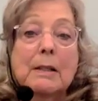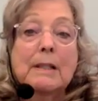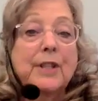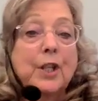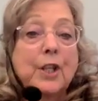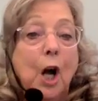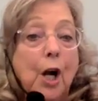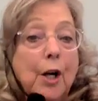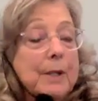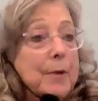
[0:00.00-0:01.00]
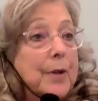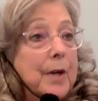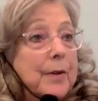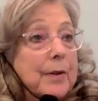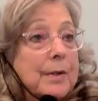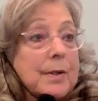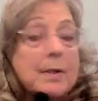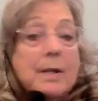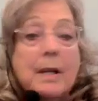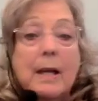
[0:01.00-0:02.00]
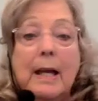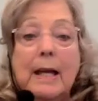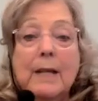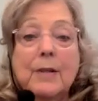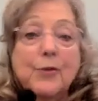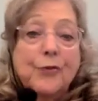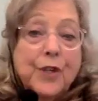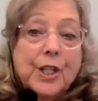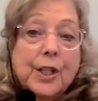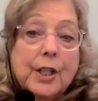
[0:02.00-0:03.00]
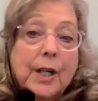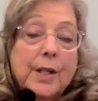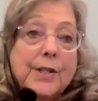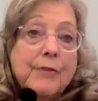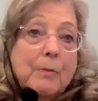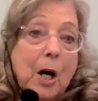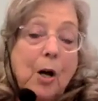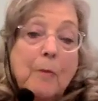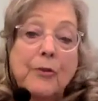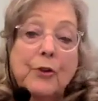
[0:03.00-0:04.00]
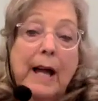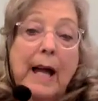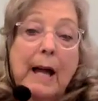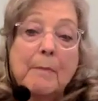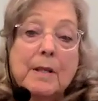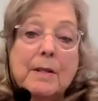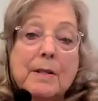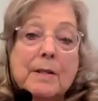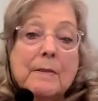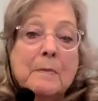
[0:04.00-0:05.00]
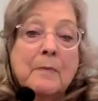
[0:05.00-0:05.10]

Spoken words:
live in harmony with others and to free our hearts from harmful habits